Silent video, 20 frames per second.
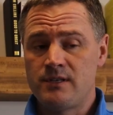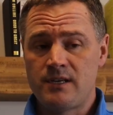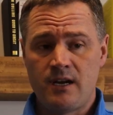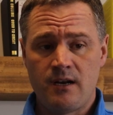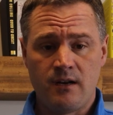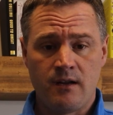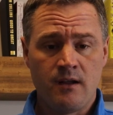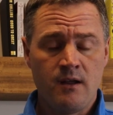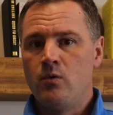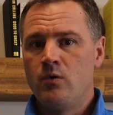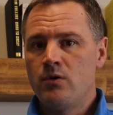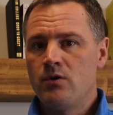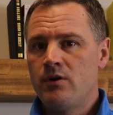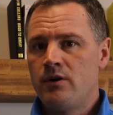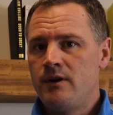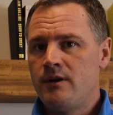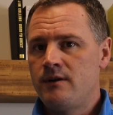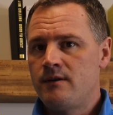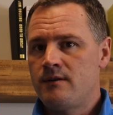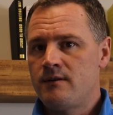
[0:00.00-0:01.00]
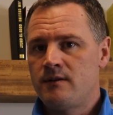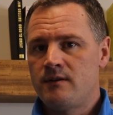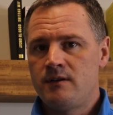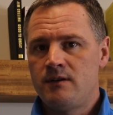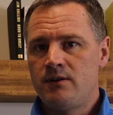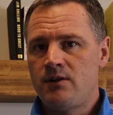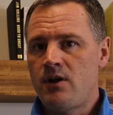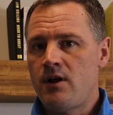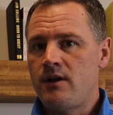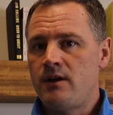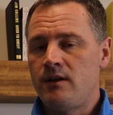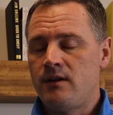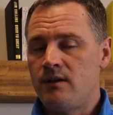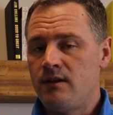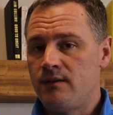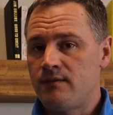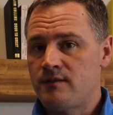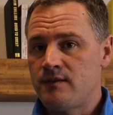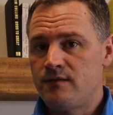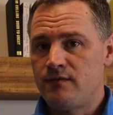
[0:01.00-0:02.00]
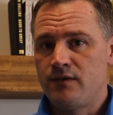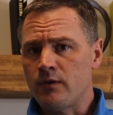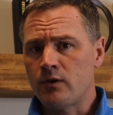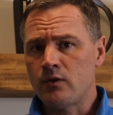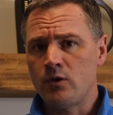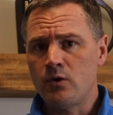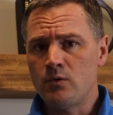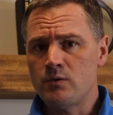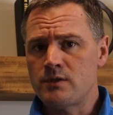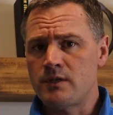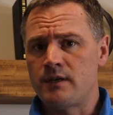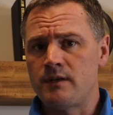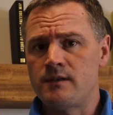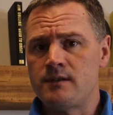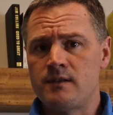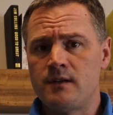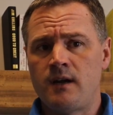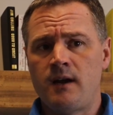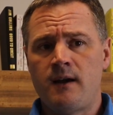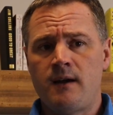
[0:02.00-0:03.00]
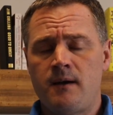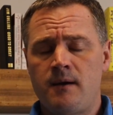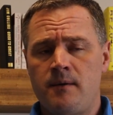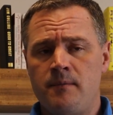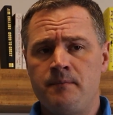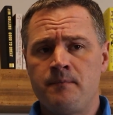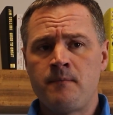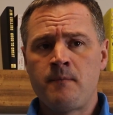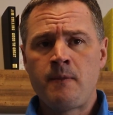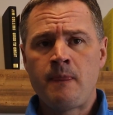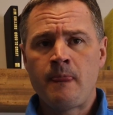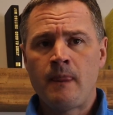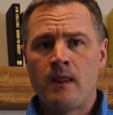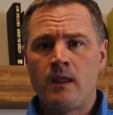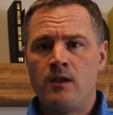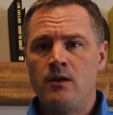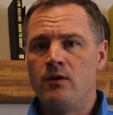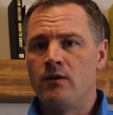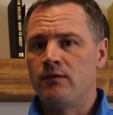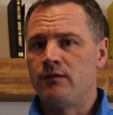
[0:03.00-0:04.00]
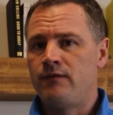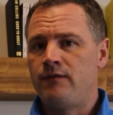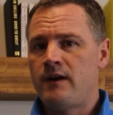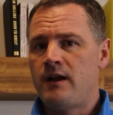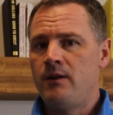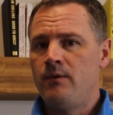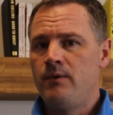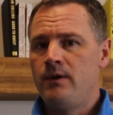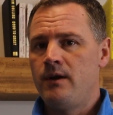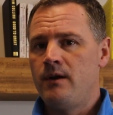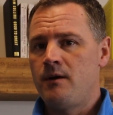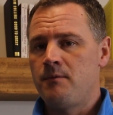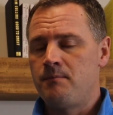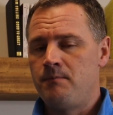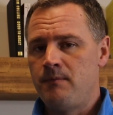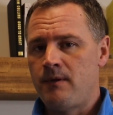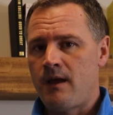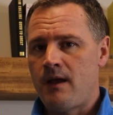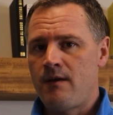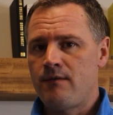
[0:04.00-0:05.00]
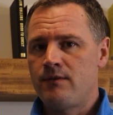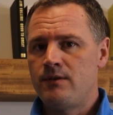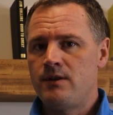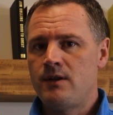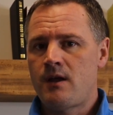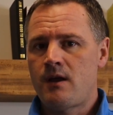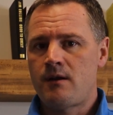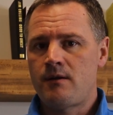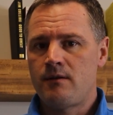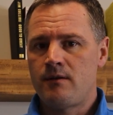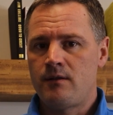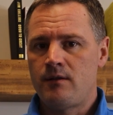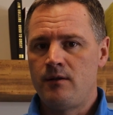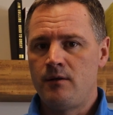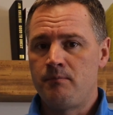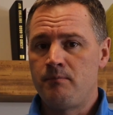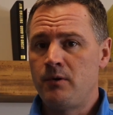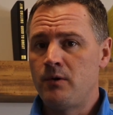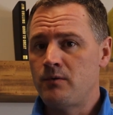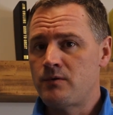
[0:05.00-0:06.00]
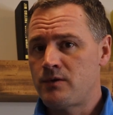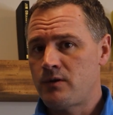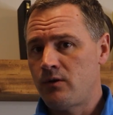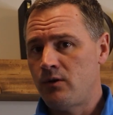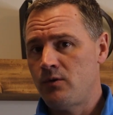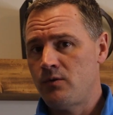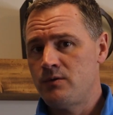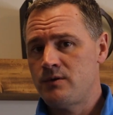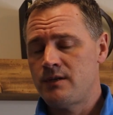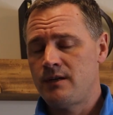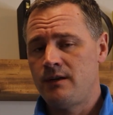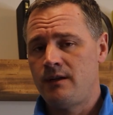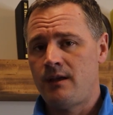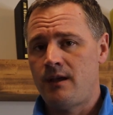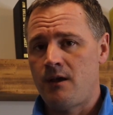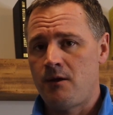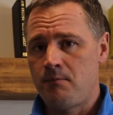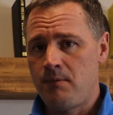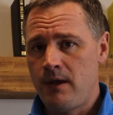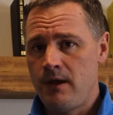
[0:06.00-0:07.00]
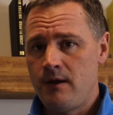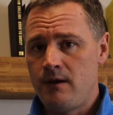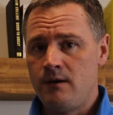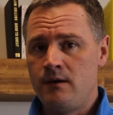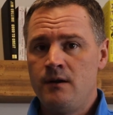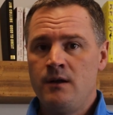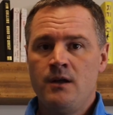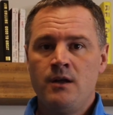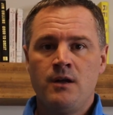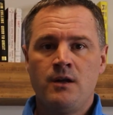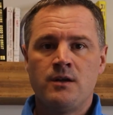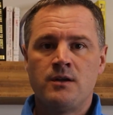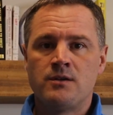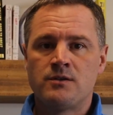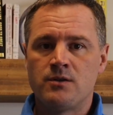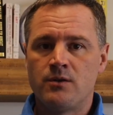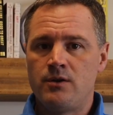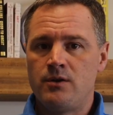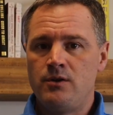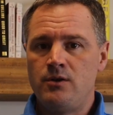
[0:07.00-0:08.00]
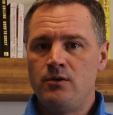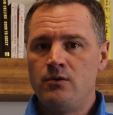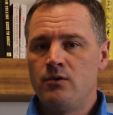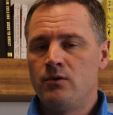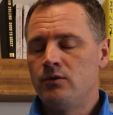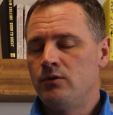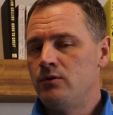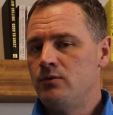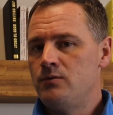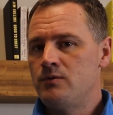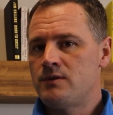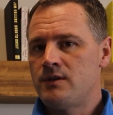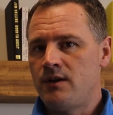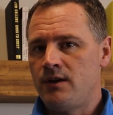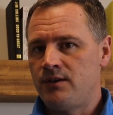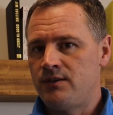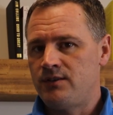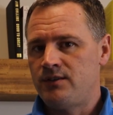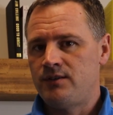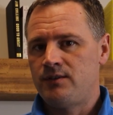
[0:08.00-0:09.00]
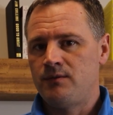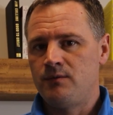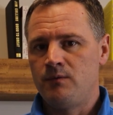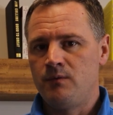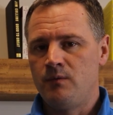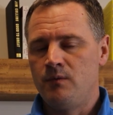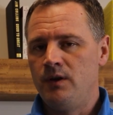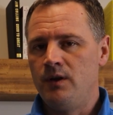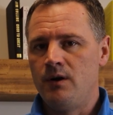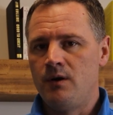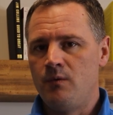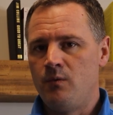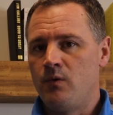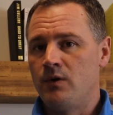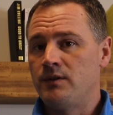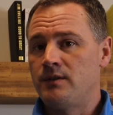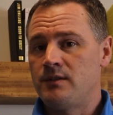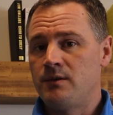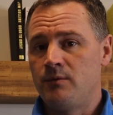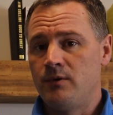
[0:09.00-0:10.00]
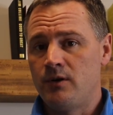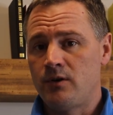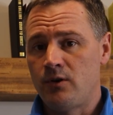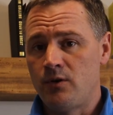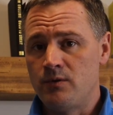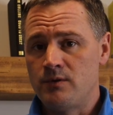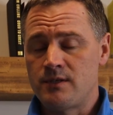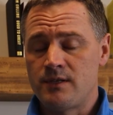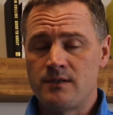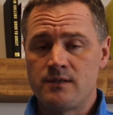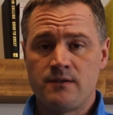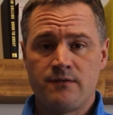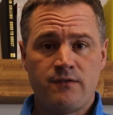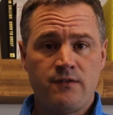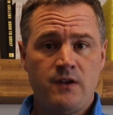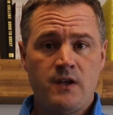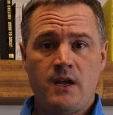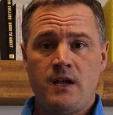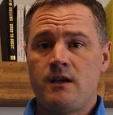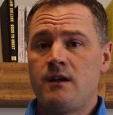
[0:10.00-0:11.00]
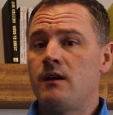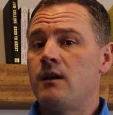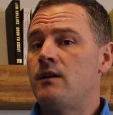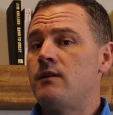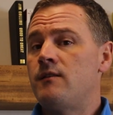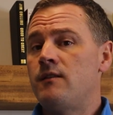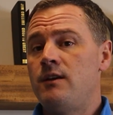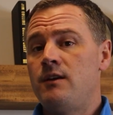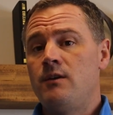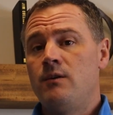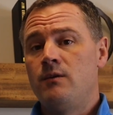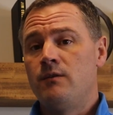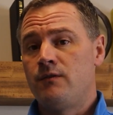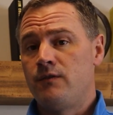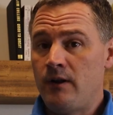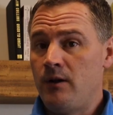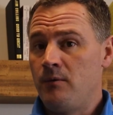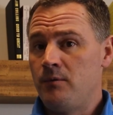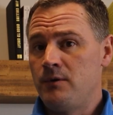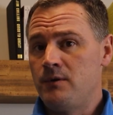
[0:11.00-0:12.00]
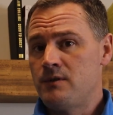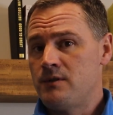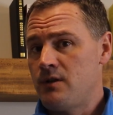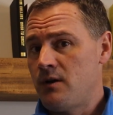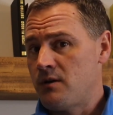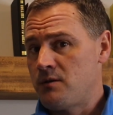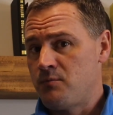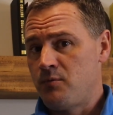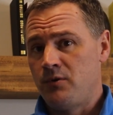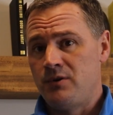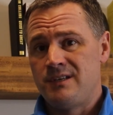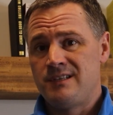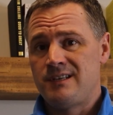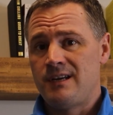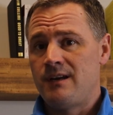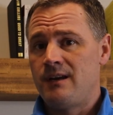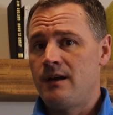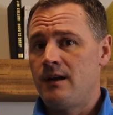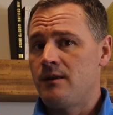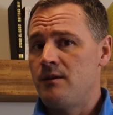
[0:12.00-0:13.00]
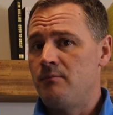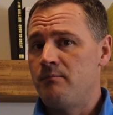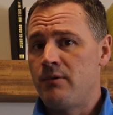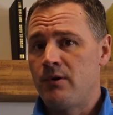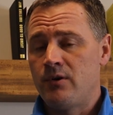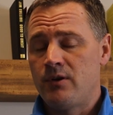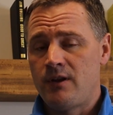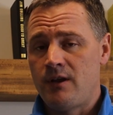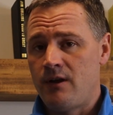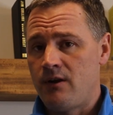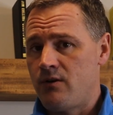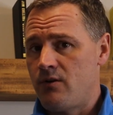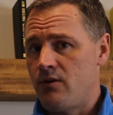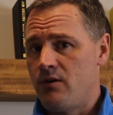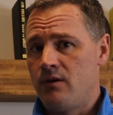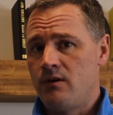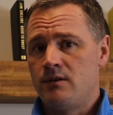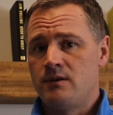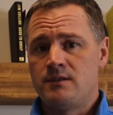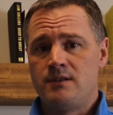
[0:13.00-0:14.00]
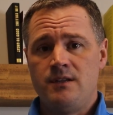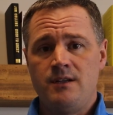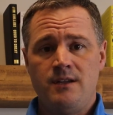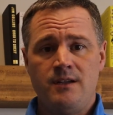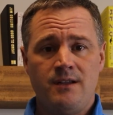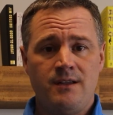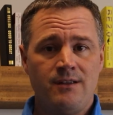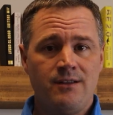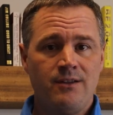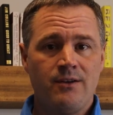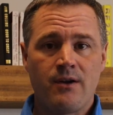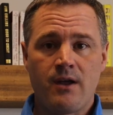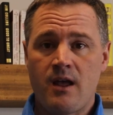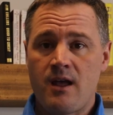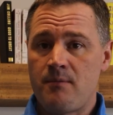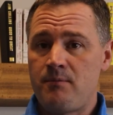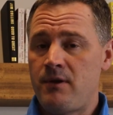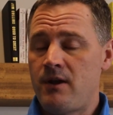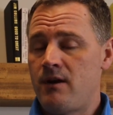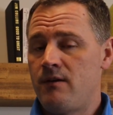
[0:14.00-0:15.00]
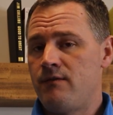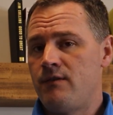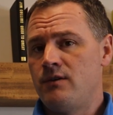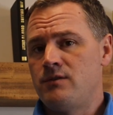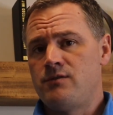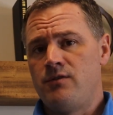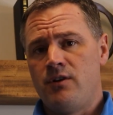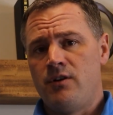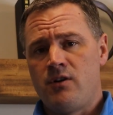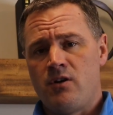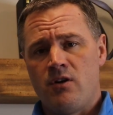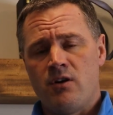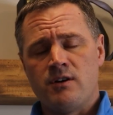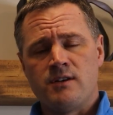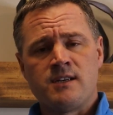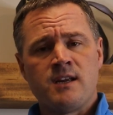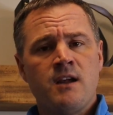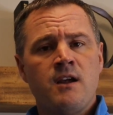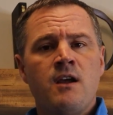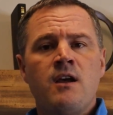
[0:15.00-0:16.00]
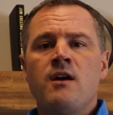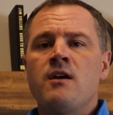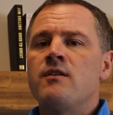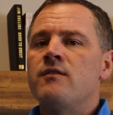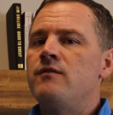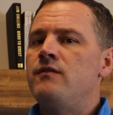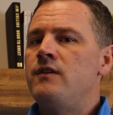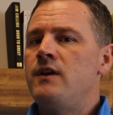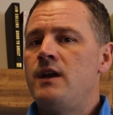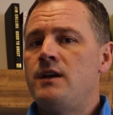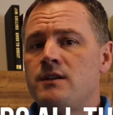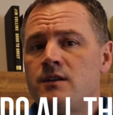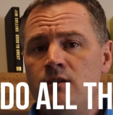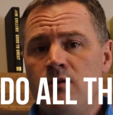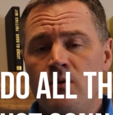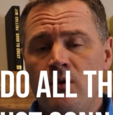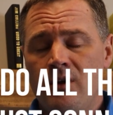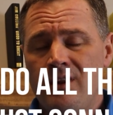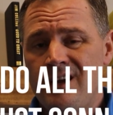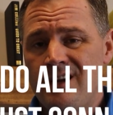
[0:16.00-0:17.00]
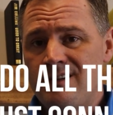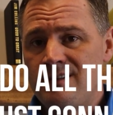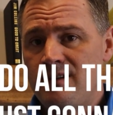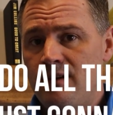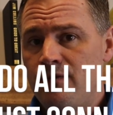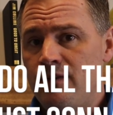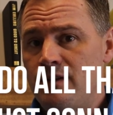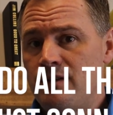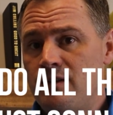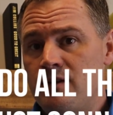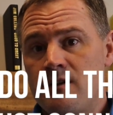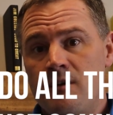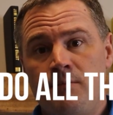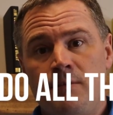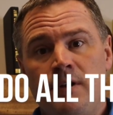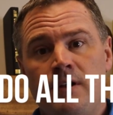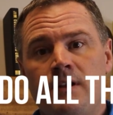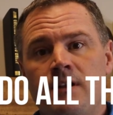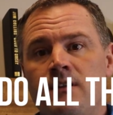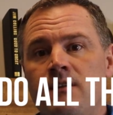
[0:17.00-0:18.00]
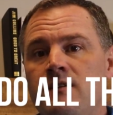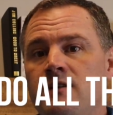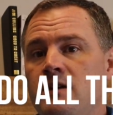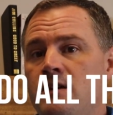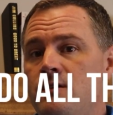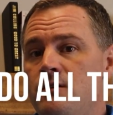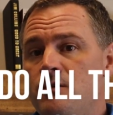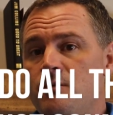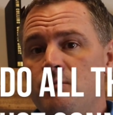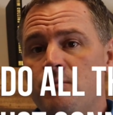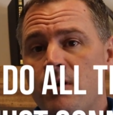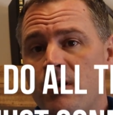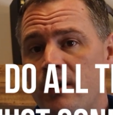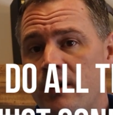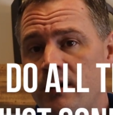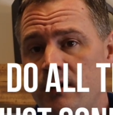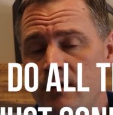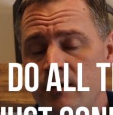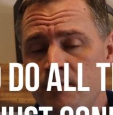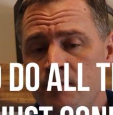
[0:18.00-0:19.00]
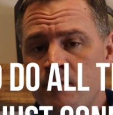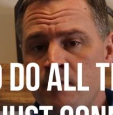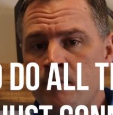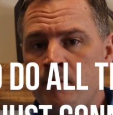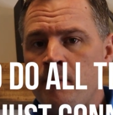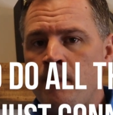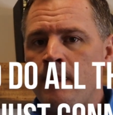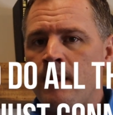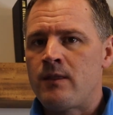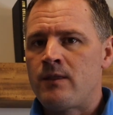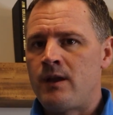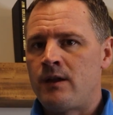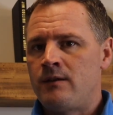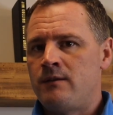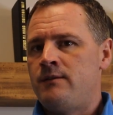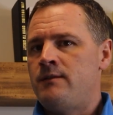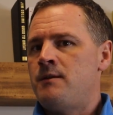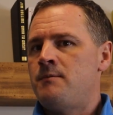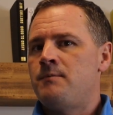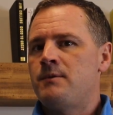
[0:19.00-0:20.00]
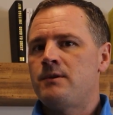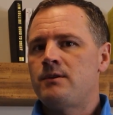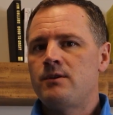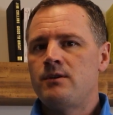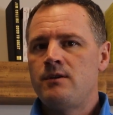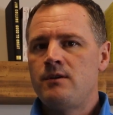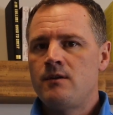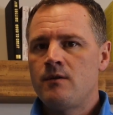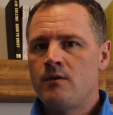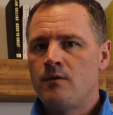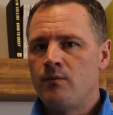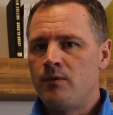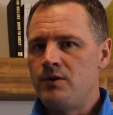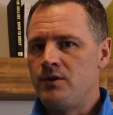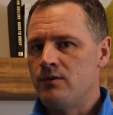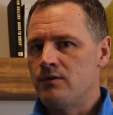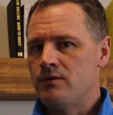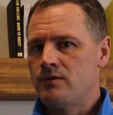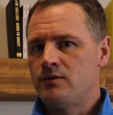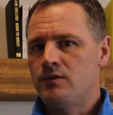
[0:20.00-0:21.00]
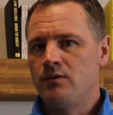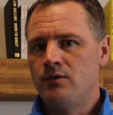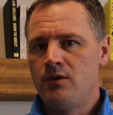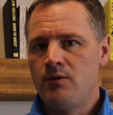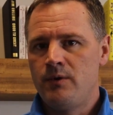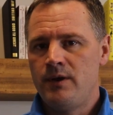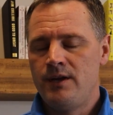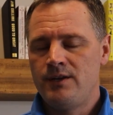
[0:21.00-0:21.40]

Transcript: sending, ordering client gifts for closings, following up, having the post-closing campaign so that you don't lose touch. Once someone closes, a VA can continue to follow with those touch points, send out the birthday cards, the happy anniversary cards. VAs can do all that stuff. That's just going to be continued marketing that typically when you're a solo